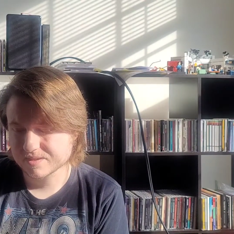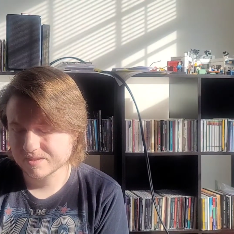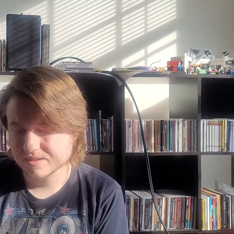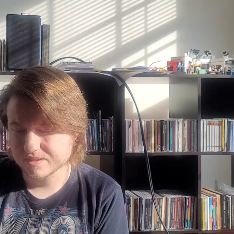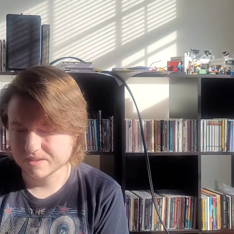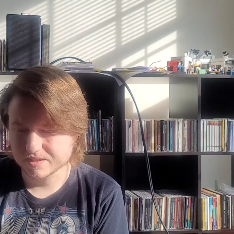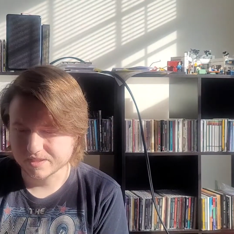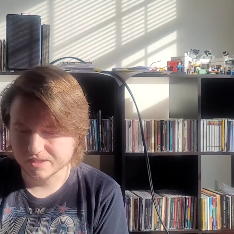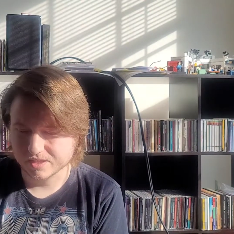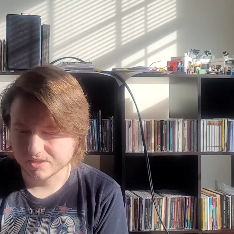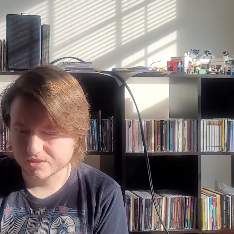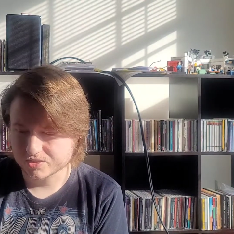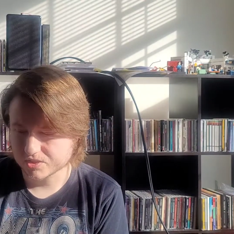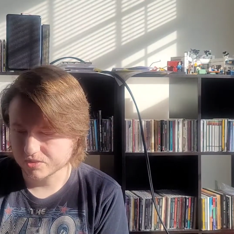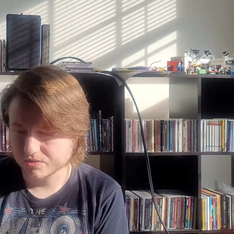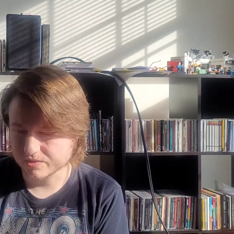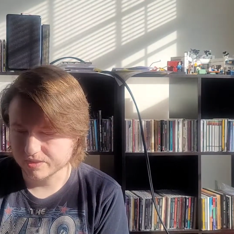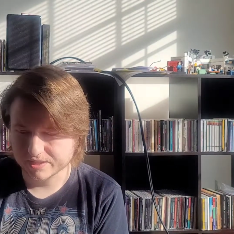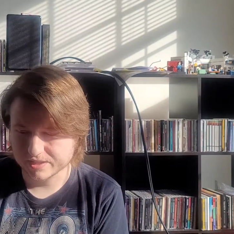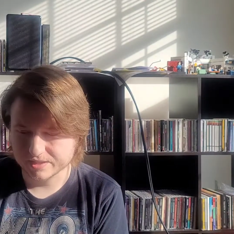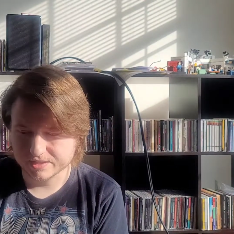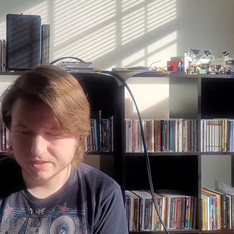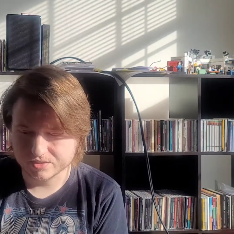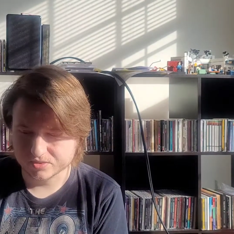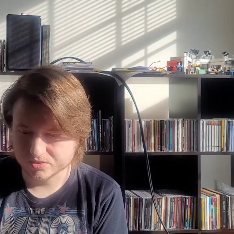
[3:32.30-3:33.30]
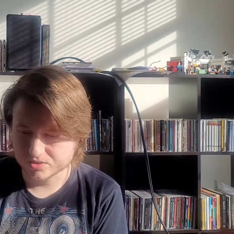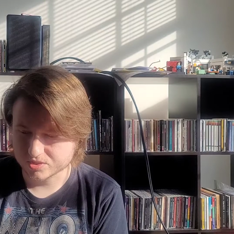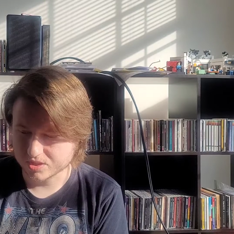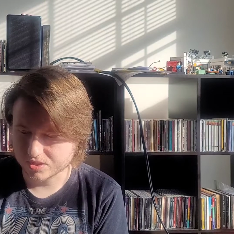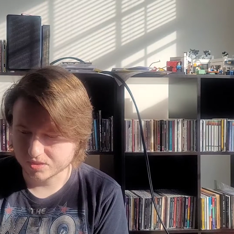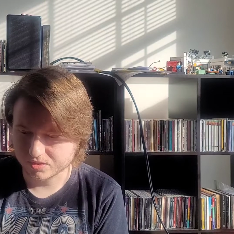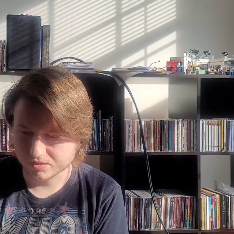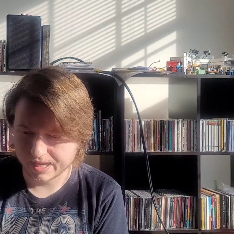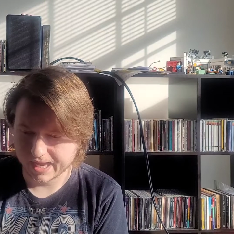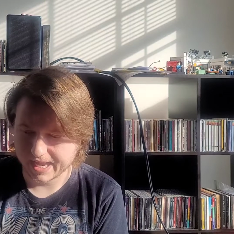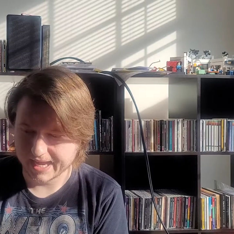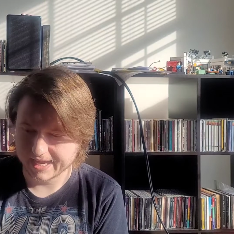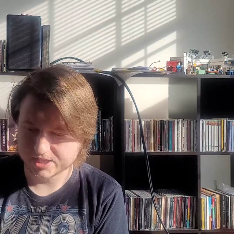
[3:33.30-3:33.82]
then they also did their
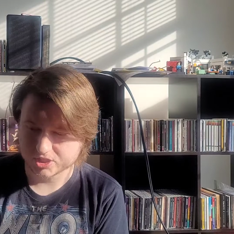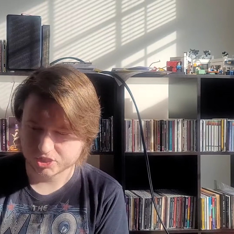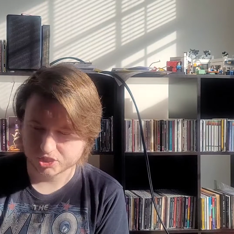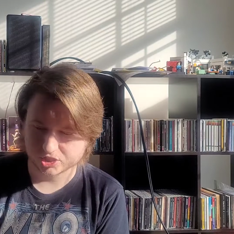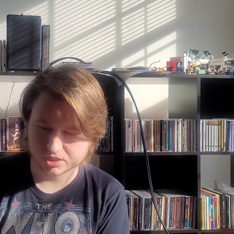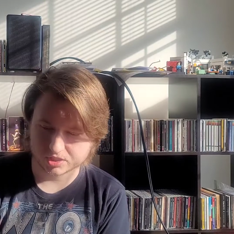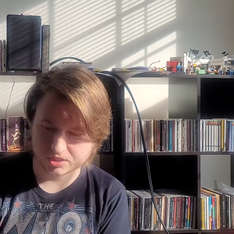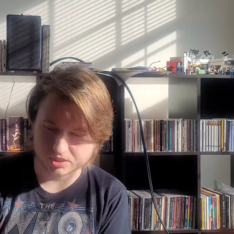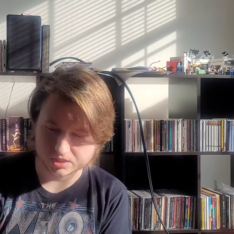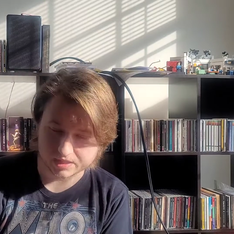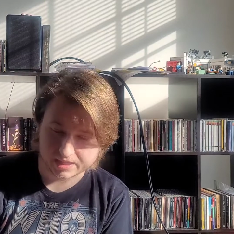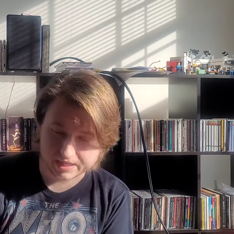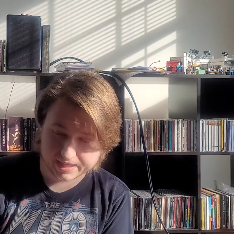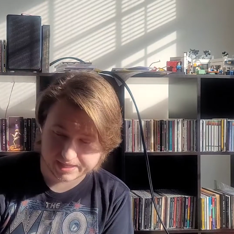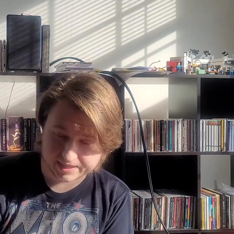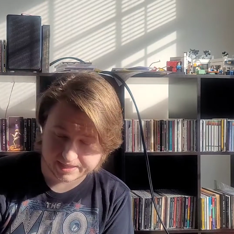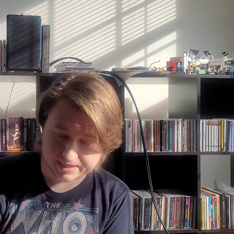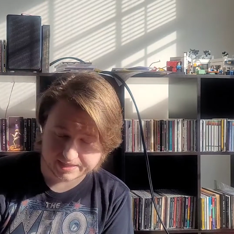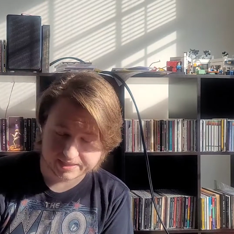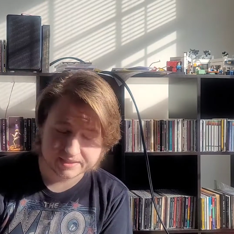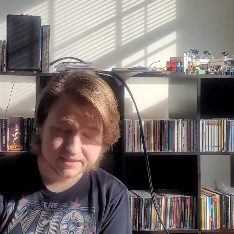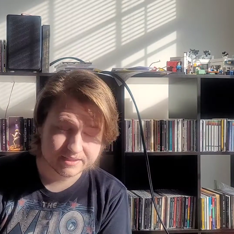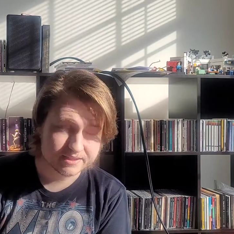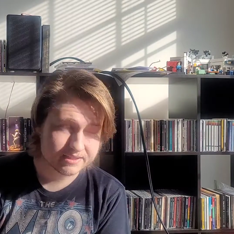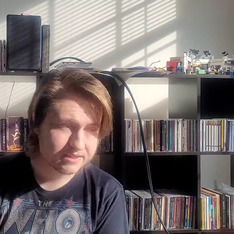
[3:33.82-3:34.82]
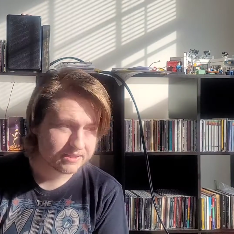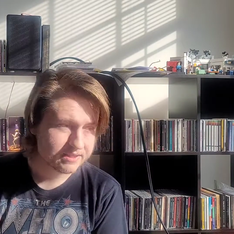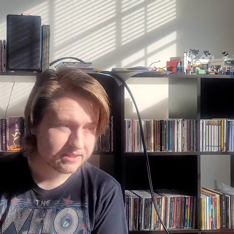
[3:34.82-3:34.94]
song Ash and Clay.